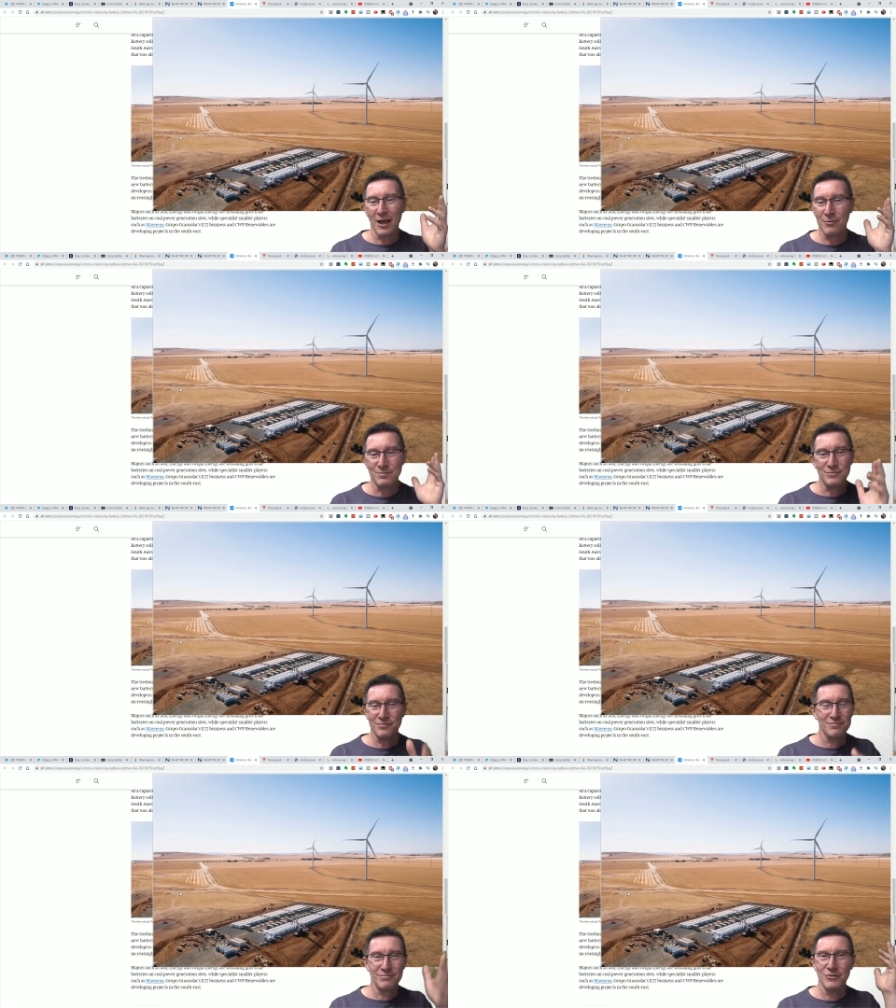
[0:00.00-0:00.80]
know,
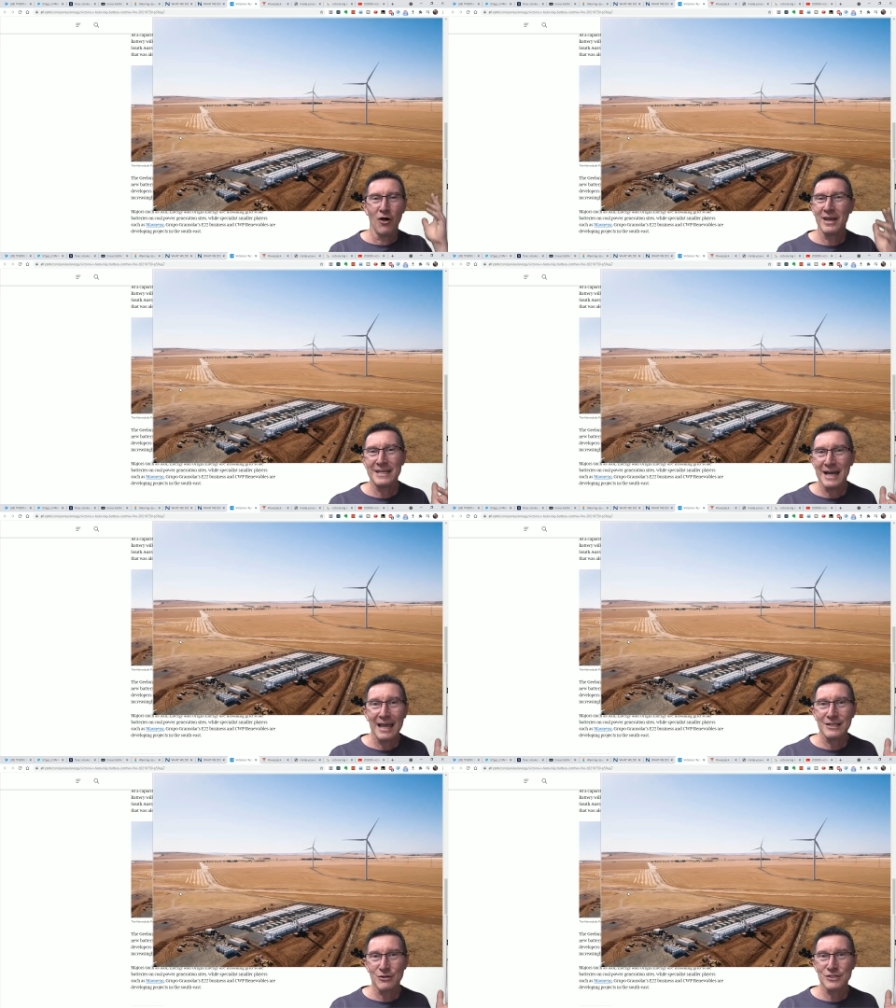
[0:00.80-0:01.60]
90
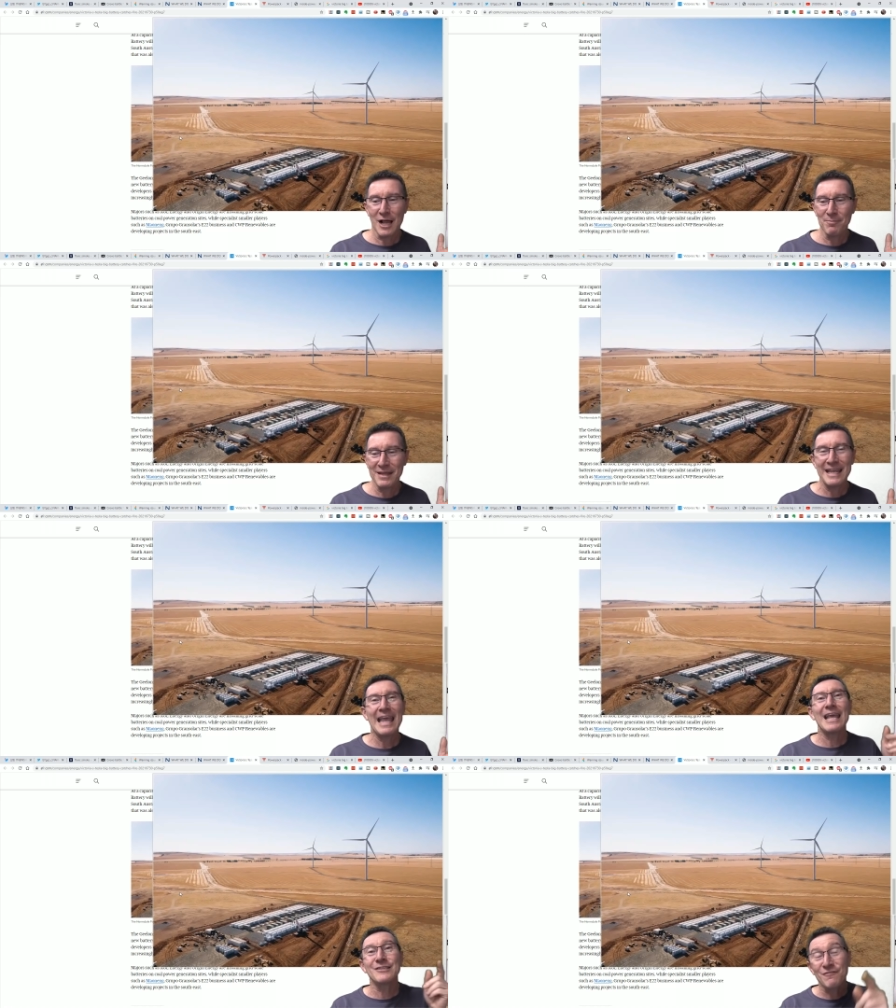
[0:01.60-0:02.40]
days or something,
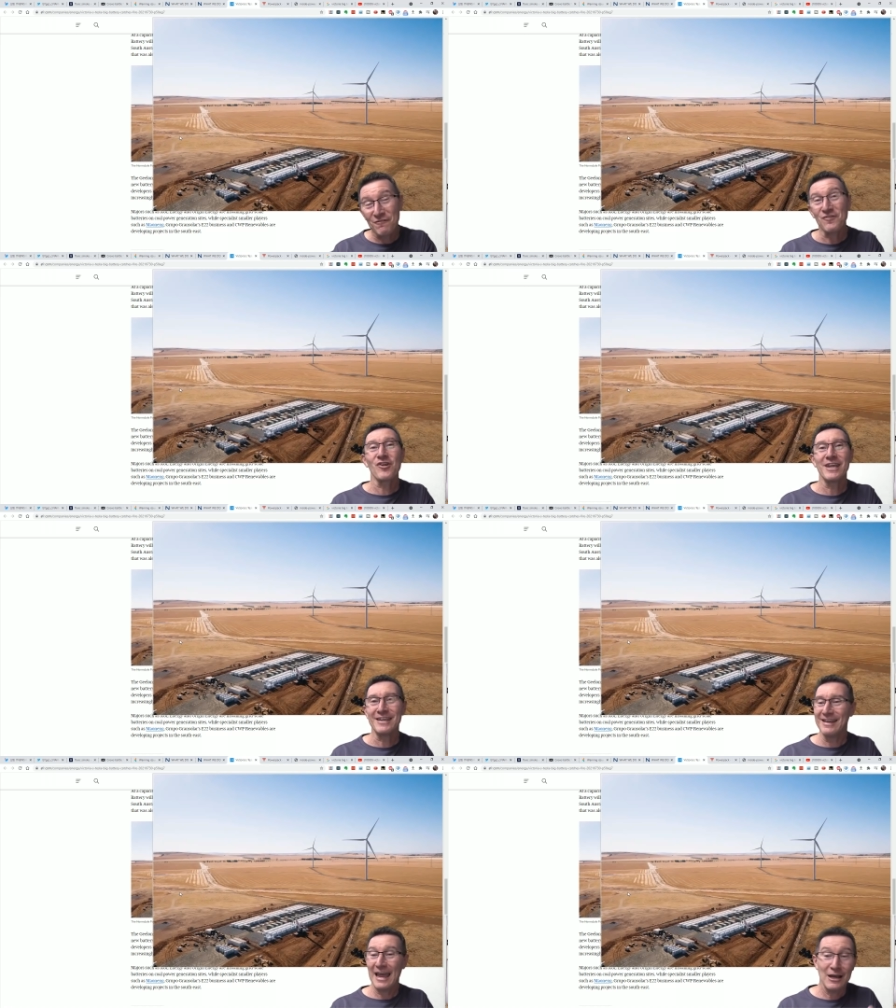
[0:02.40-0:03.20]
it's
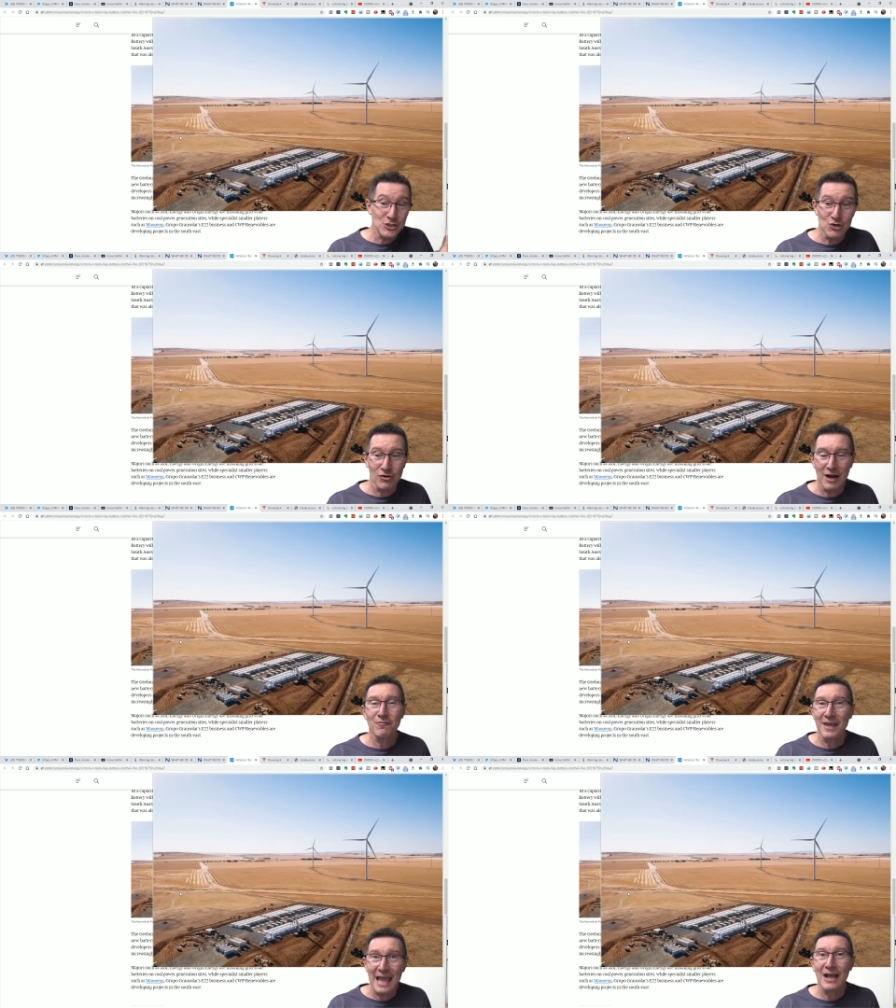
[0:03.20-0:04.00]
free. And sure
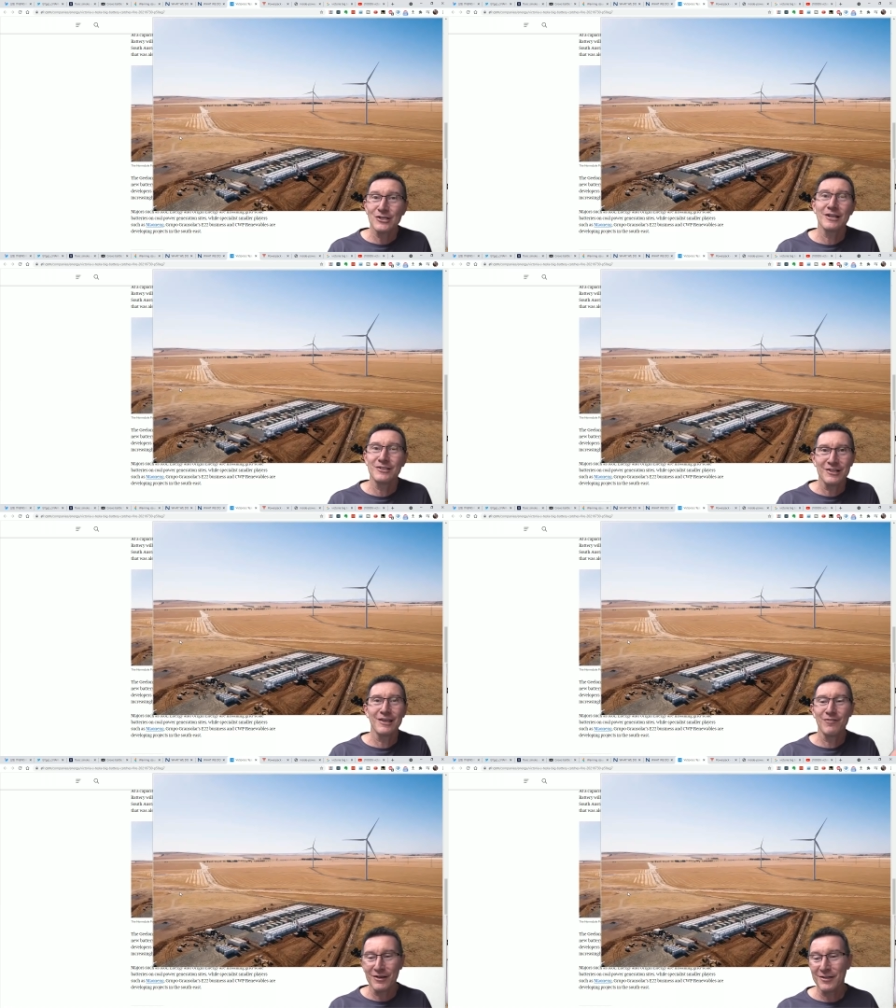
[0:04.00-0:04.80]
enough, they actually
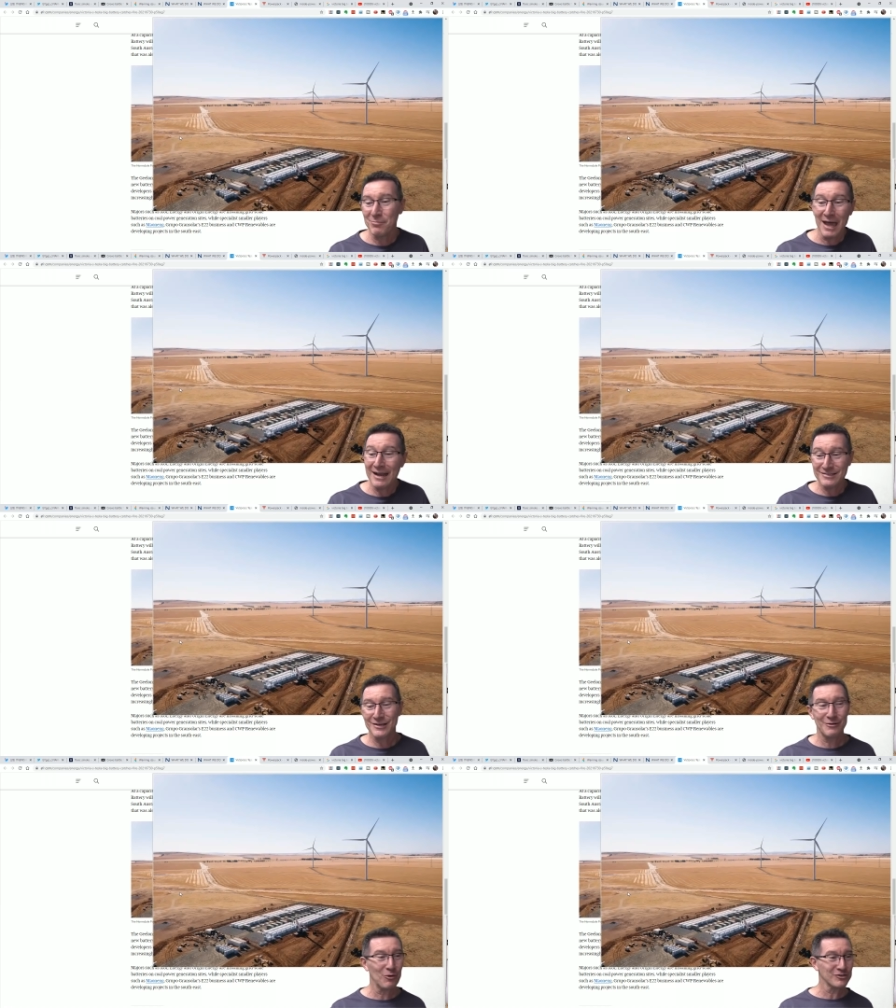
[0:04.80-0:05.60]
delivered the packs,
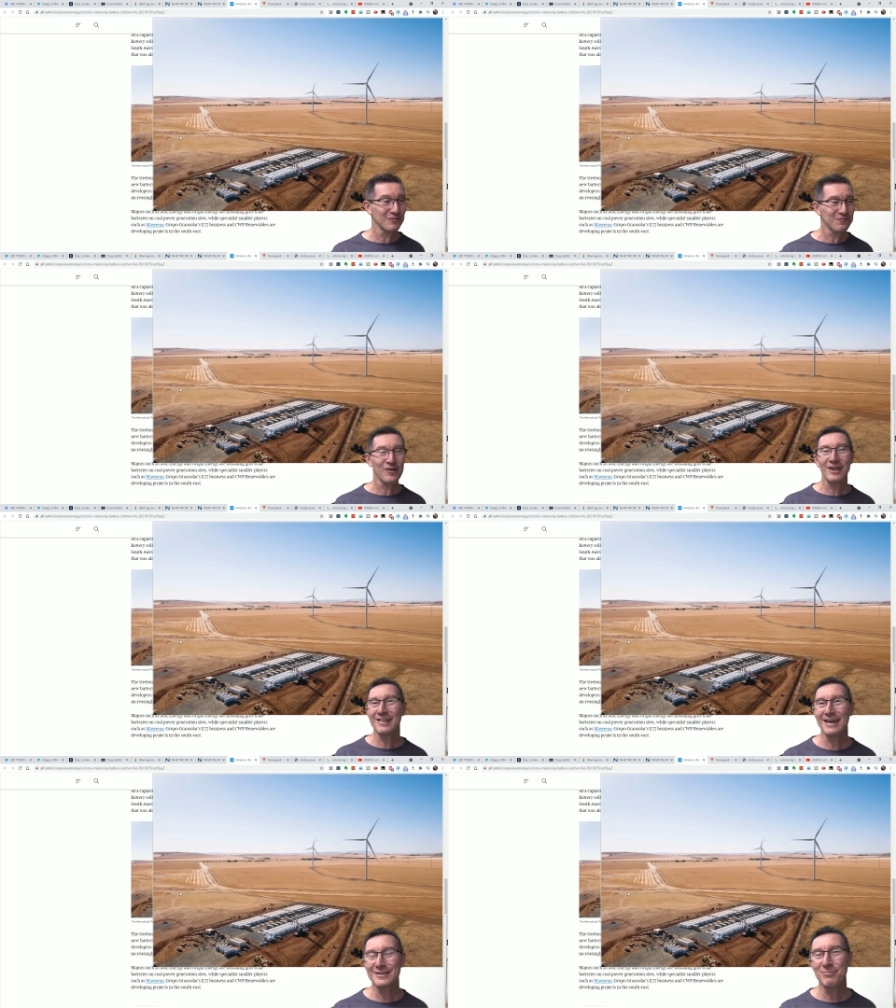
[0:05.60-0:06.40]
and it wasn't free.
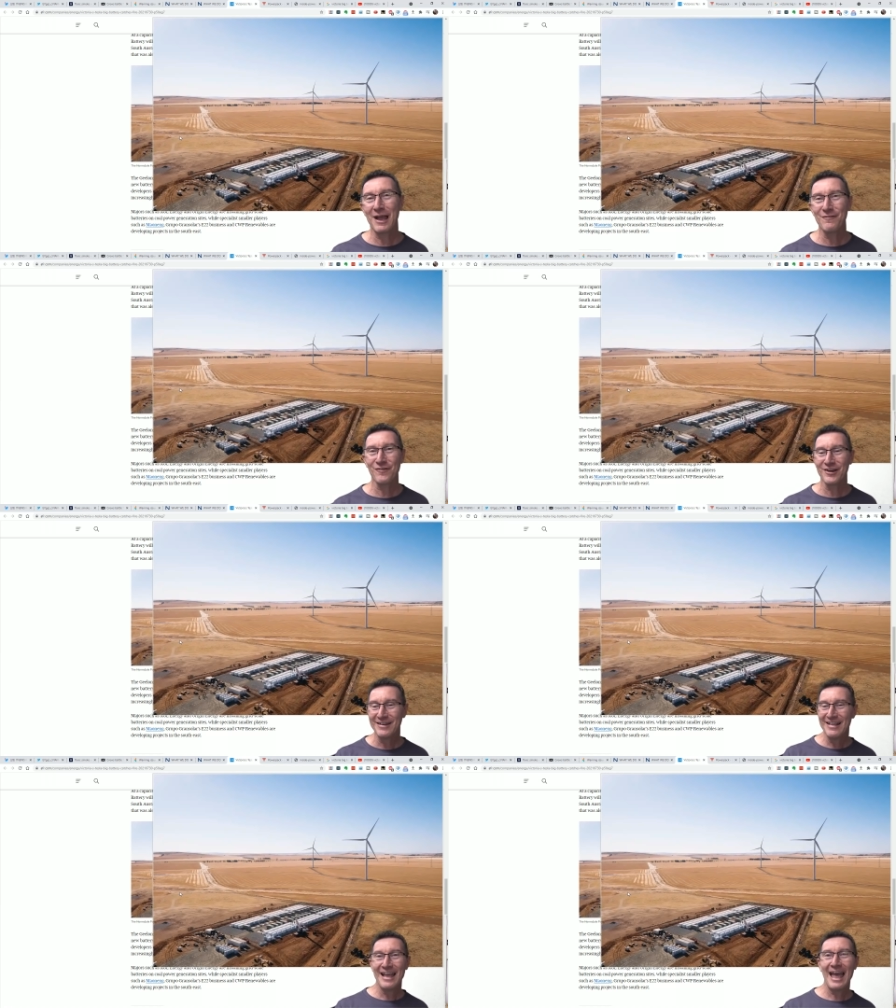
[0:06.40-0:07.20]
They had to pay for it.